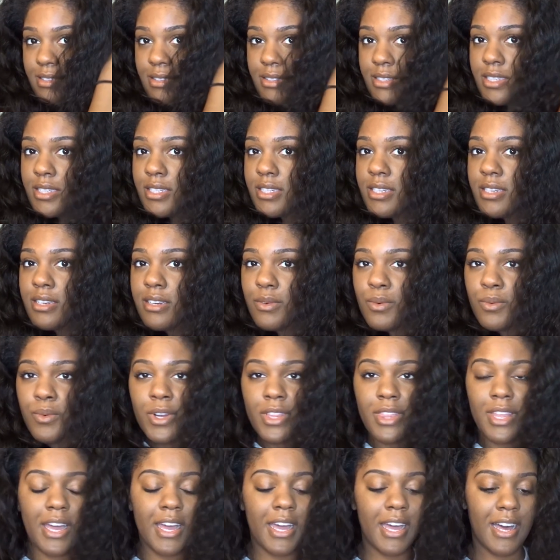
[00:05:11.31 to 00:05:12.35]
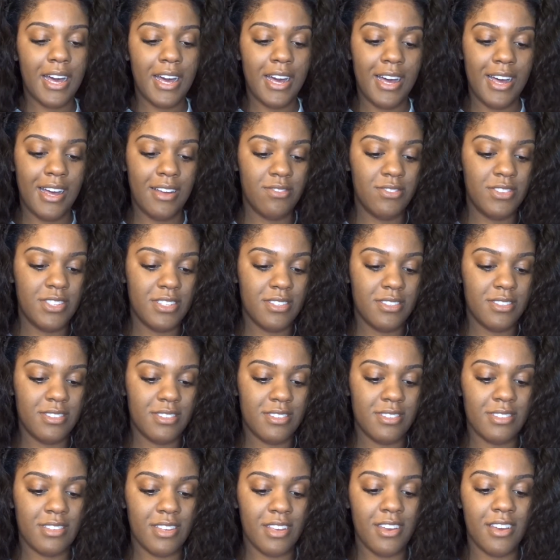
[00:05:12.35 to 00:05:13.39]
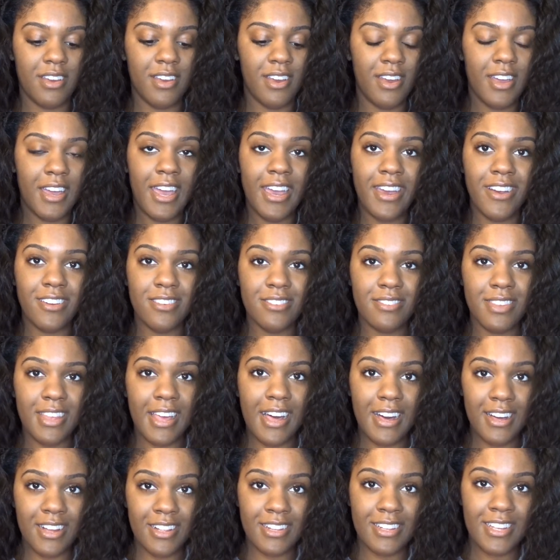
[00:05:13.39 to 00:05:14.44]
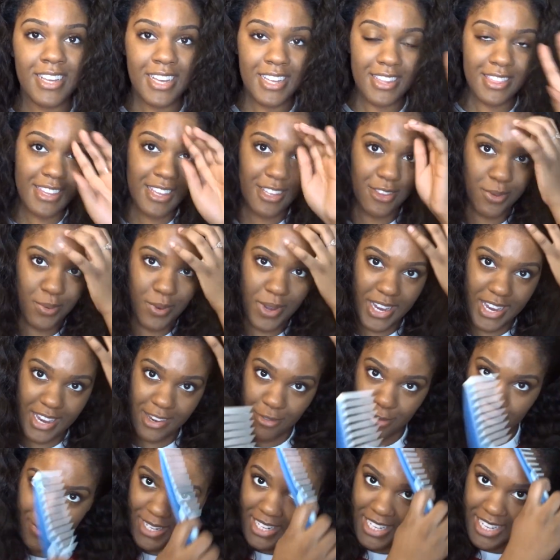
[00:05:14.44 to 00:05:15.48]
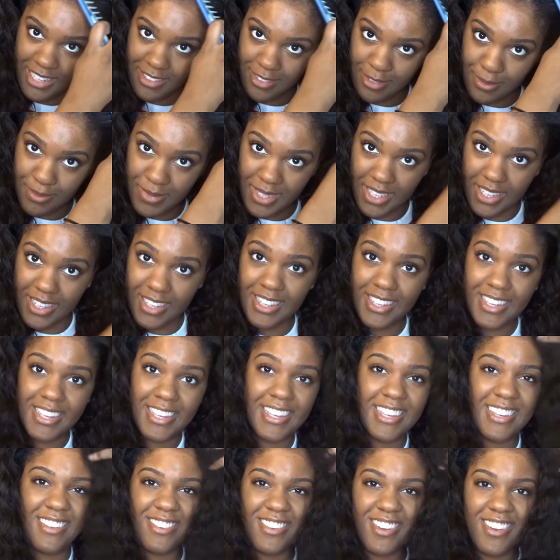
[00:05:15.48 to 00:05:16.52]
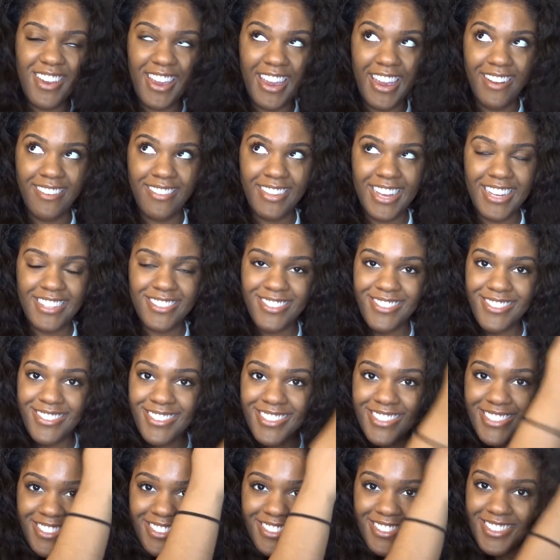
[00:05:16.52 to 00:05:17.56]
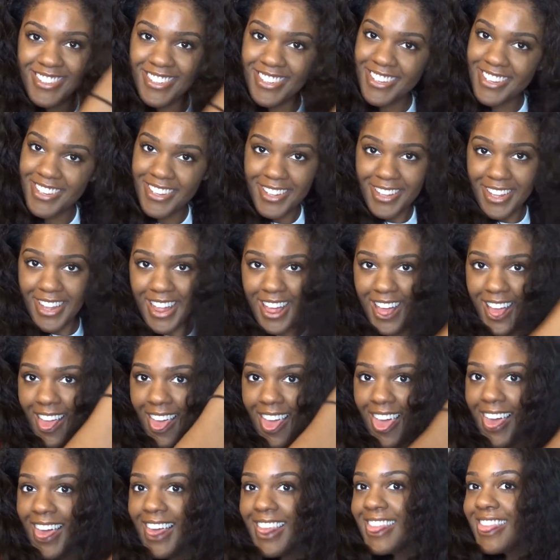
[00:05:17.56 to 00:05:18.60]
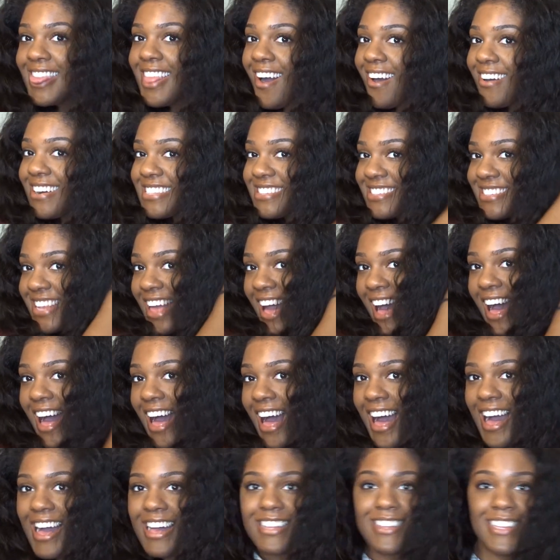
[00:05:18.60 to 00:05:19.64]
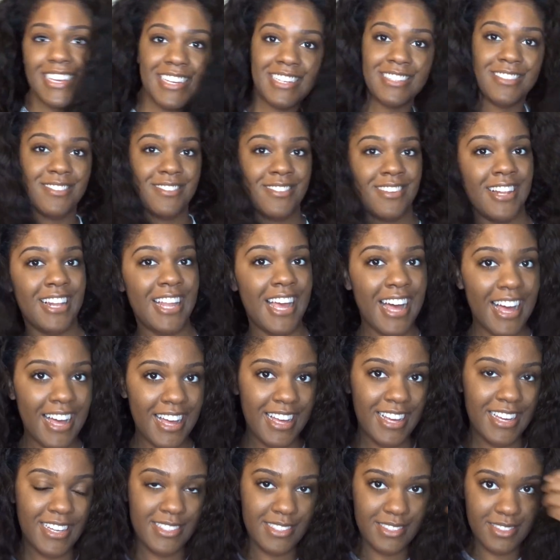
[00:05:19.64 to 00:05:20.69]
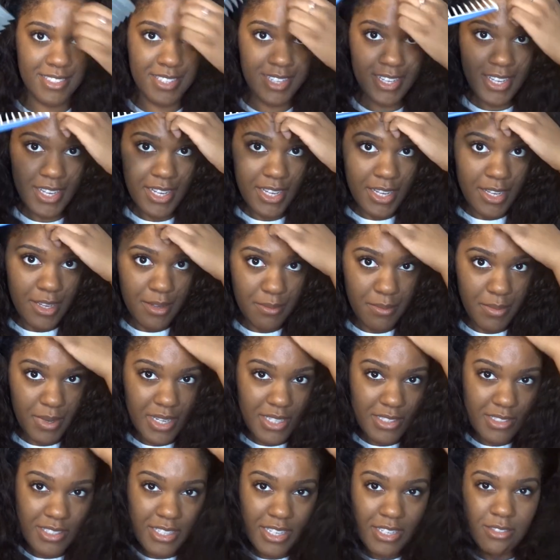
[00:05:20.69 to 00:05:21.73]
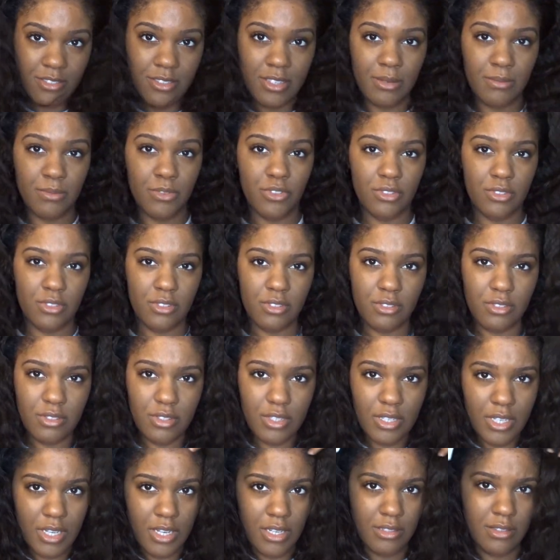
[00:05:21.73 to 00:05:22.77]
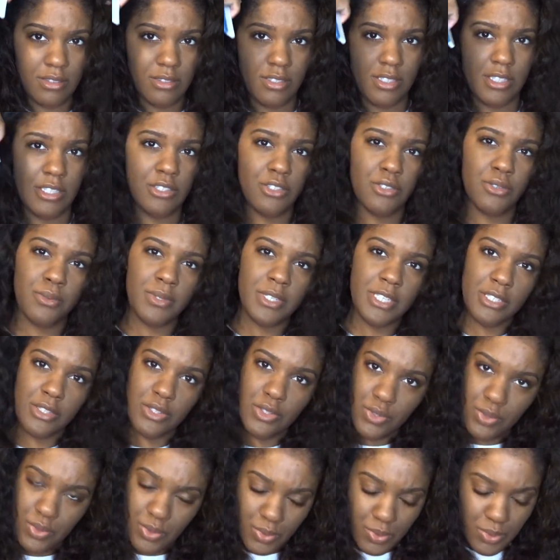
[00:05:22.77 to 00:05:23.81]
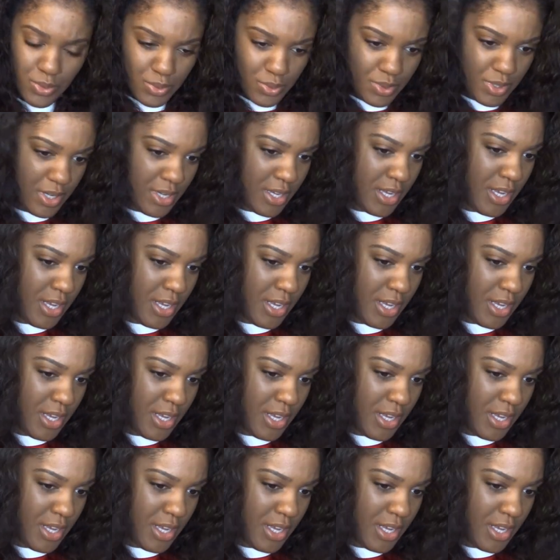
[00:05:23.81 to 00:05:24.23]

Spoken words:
See, when I have this hairstyle, that's why everybody asks me, is your hair natural? No, it's not. It's relaxed. But yes, I'm just continuing to